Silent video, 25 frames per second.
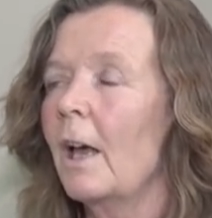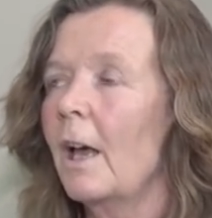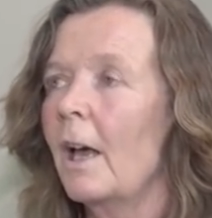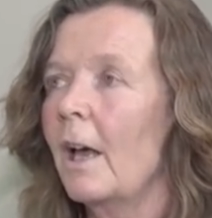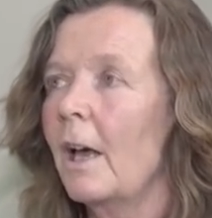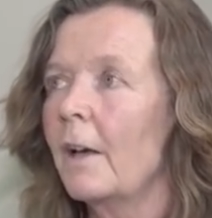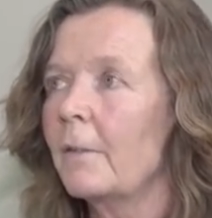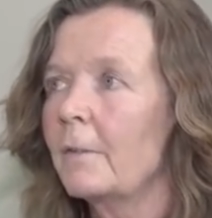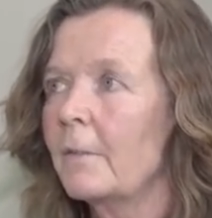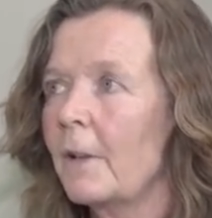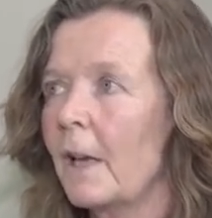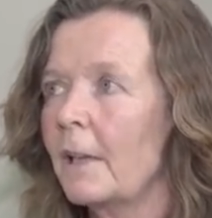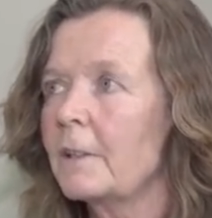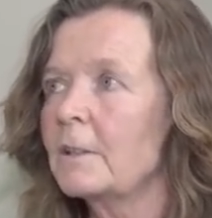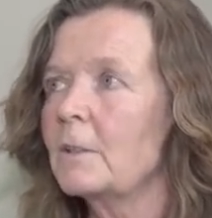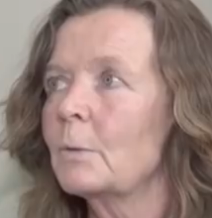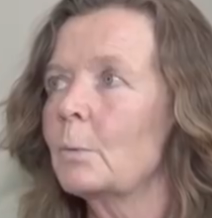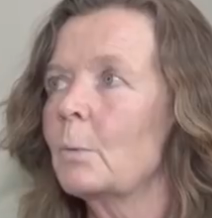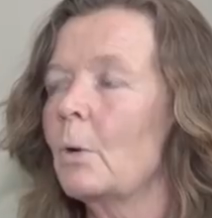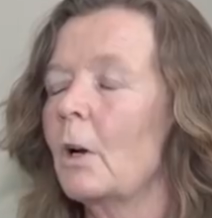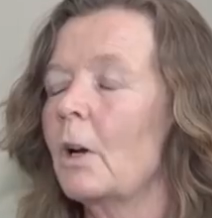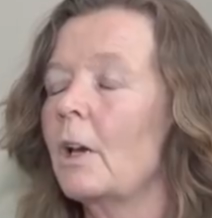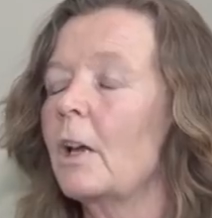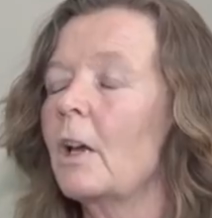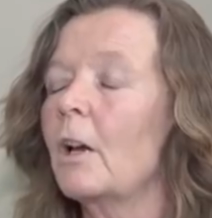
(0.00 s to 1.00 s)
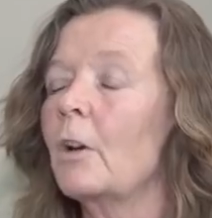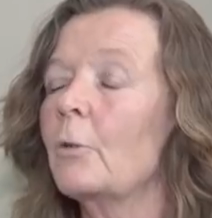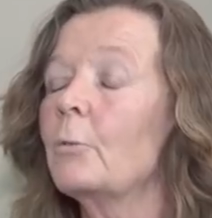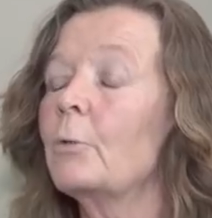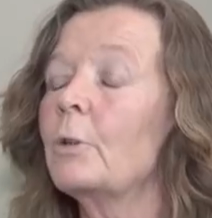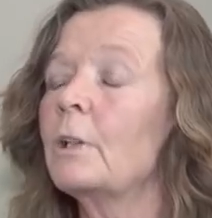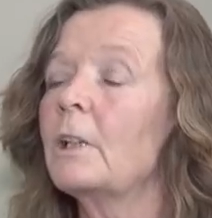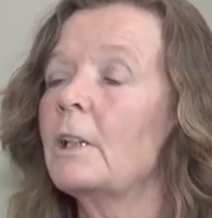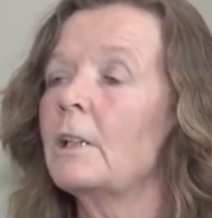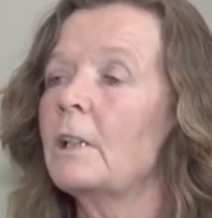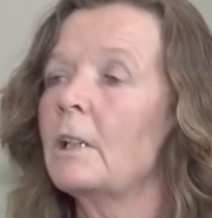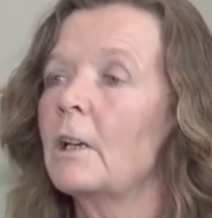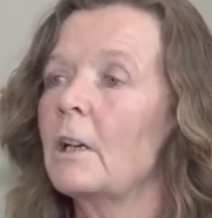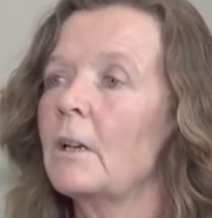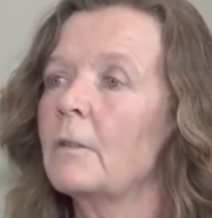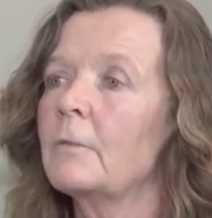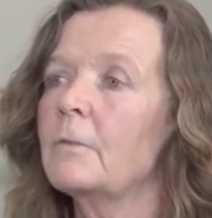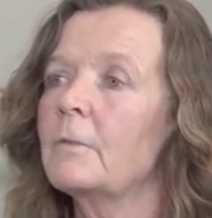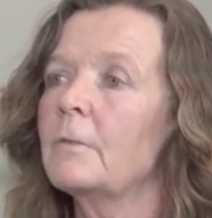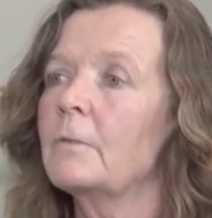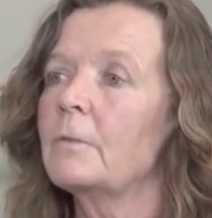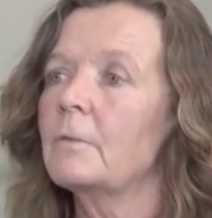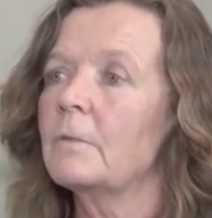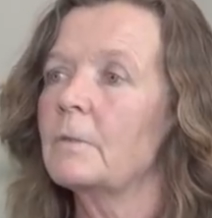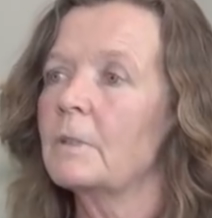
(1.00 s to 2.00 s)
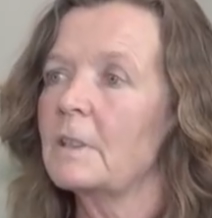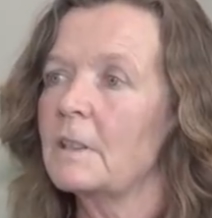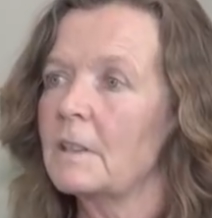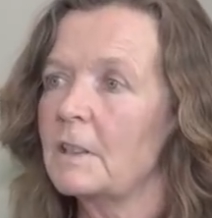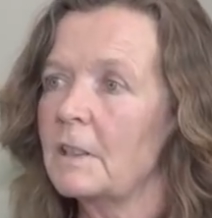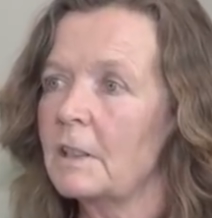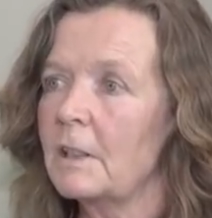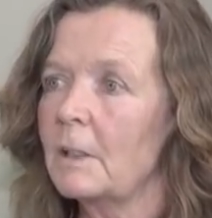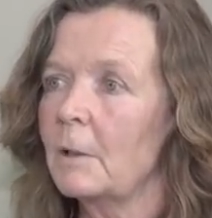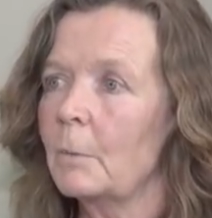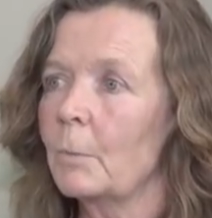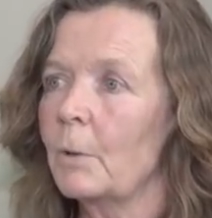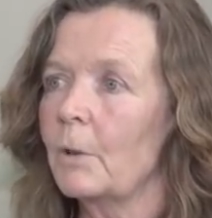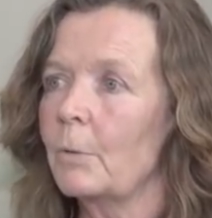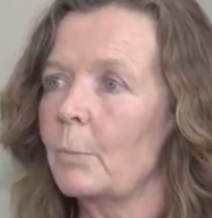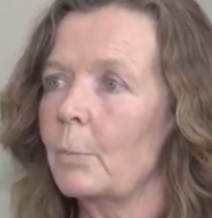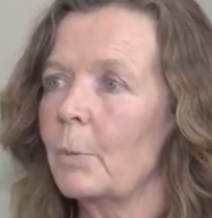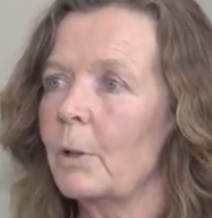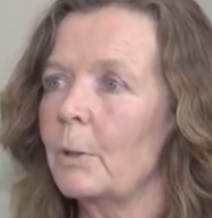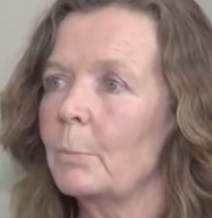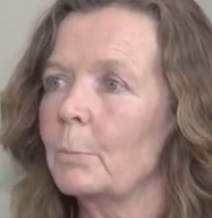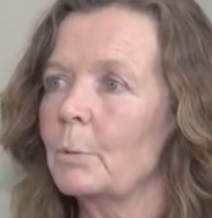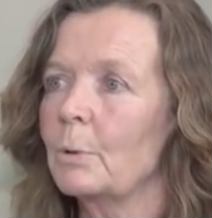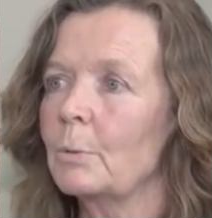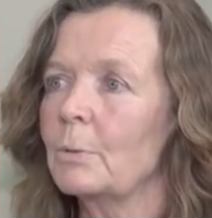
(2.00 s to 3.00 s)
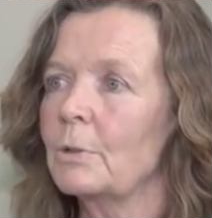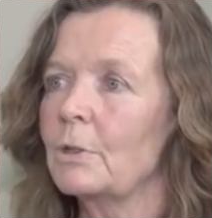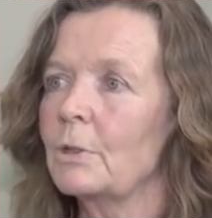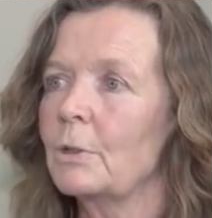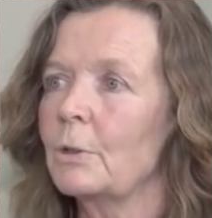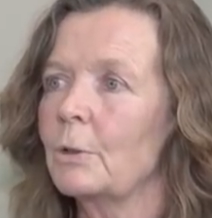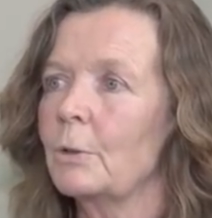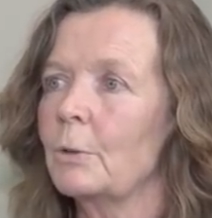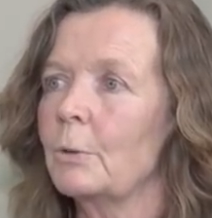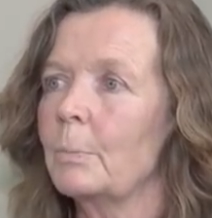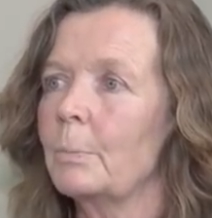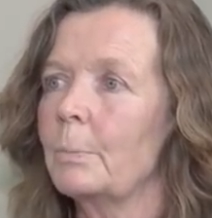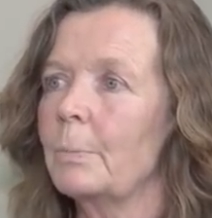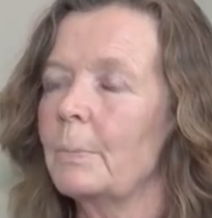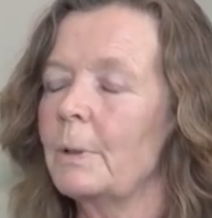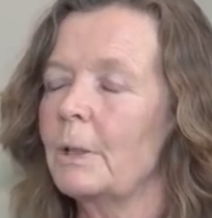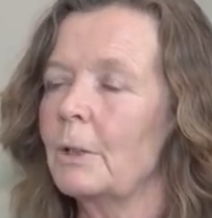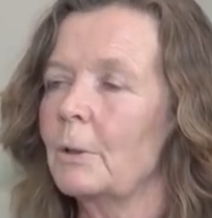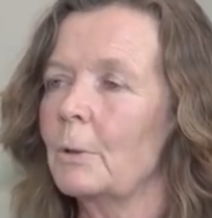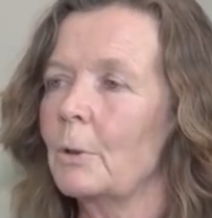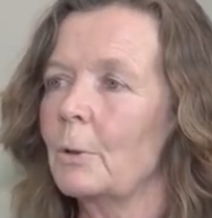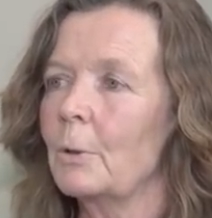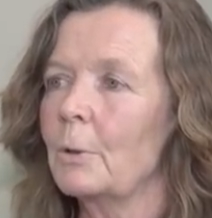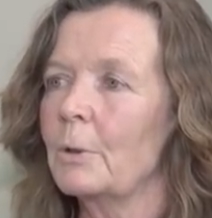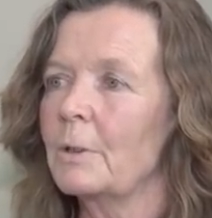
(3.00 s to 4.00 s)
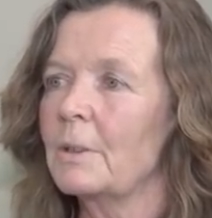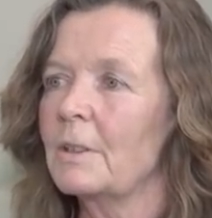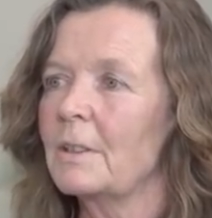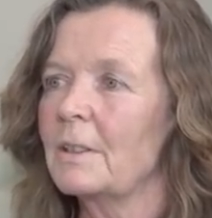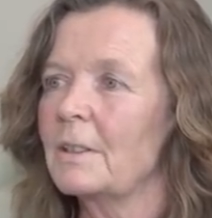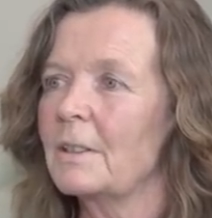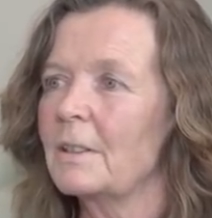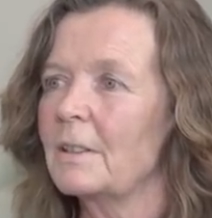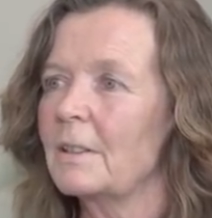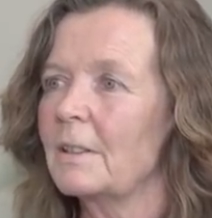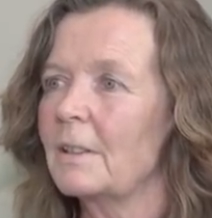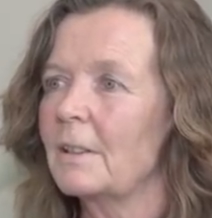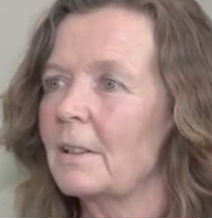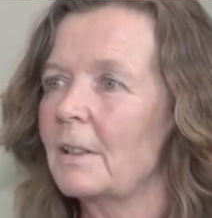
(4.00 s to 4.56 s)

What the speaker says: And that's why I really love sitting with people too, because